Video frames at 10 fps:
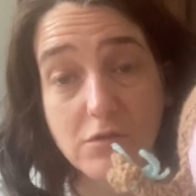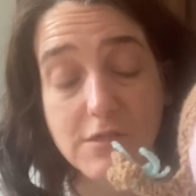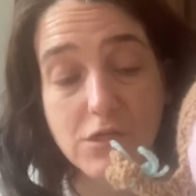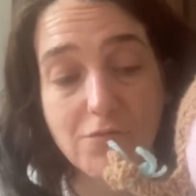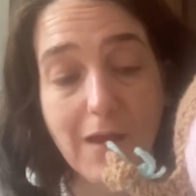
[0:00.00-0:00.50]

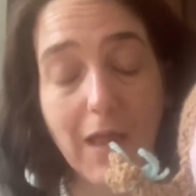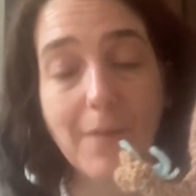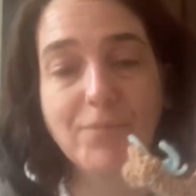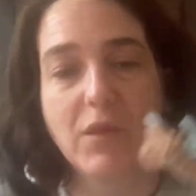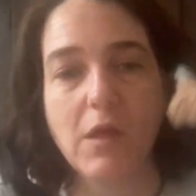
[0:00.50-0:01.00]

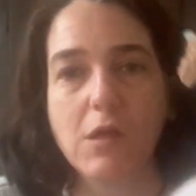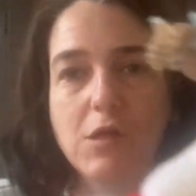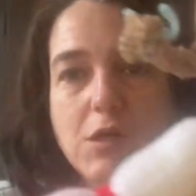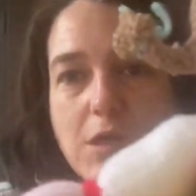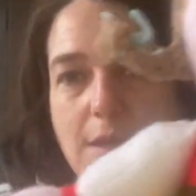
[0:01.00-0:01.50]
Cinderella.
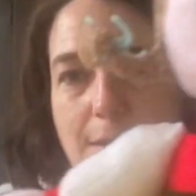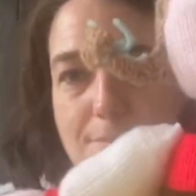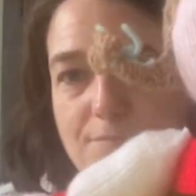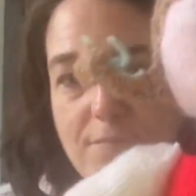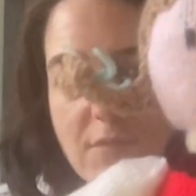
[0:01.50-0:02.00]

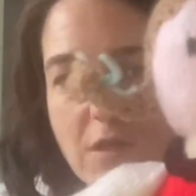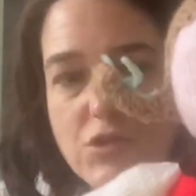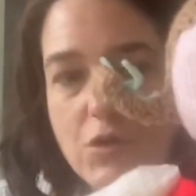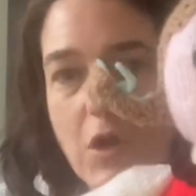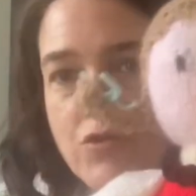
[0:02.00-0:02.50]

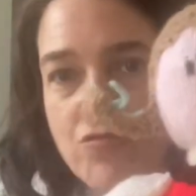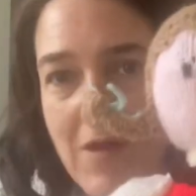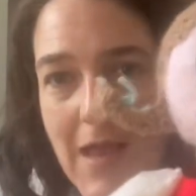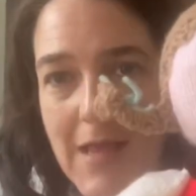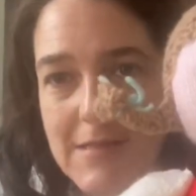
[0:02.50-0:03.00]
She's got her
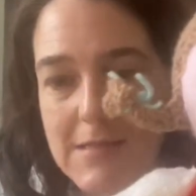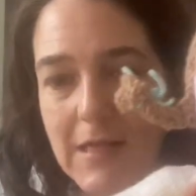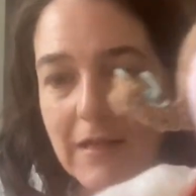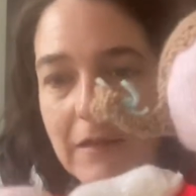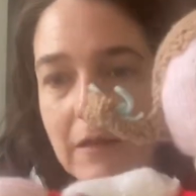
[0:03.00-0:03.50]
dress, her
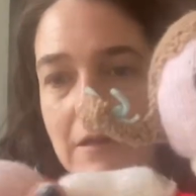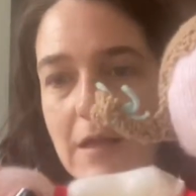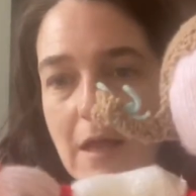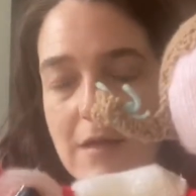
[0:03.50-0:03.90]
little